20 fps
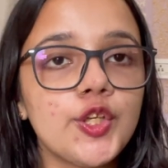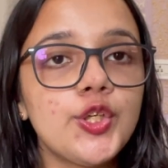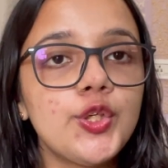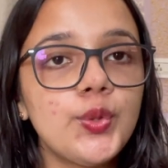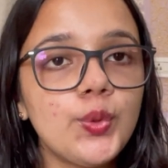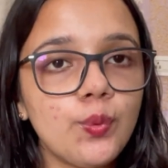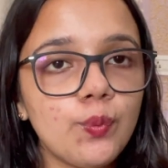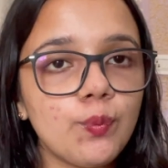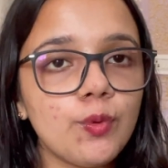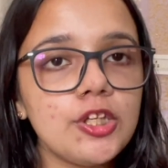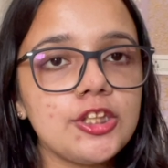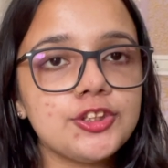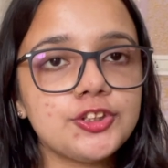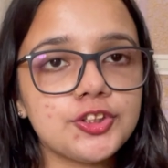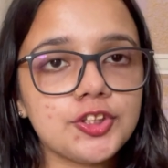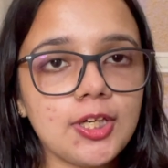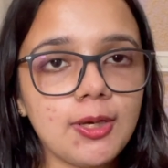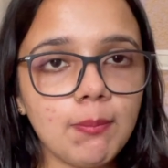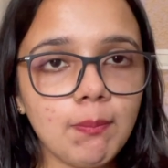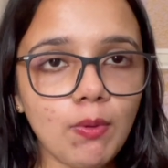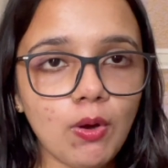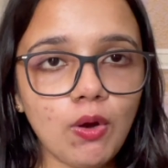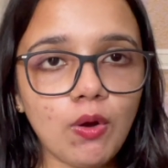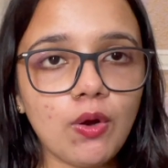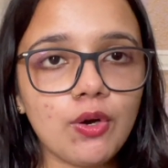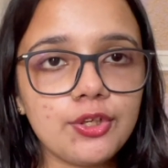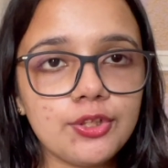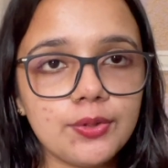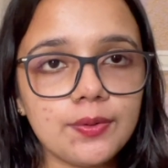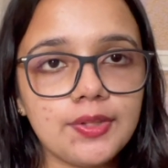you will jump
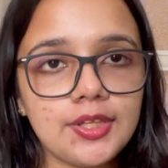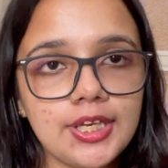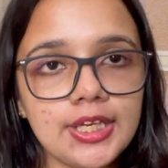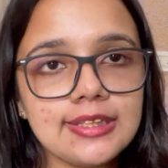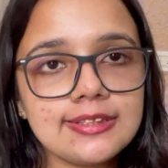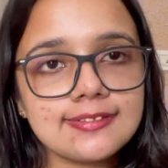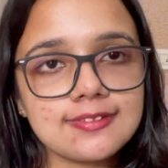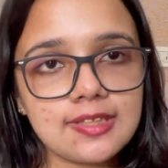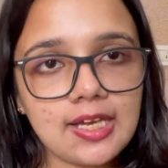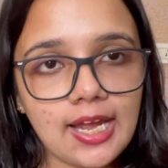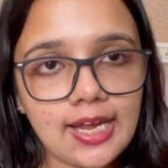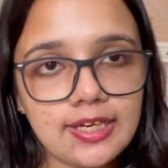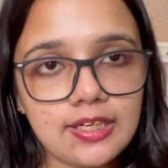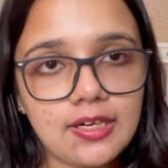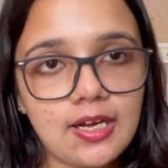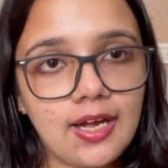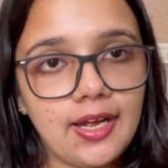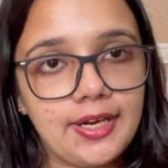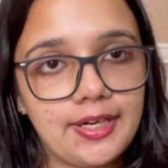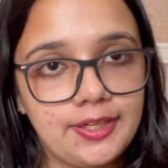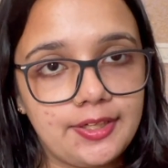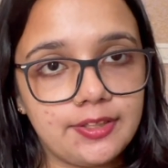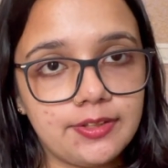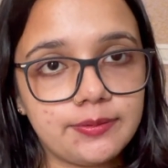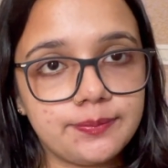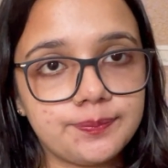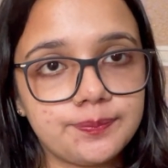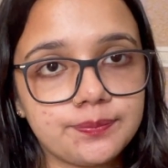on to the style guide.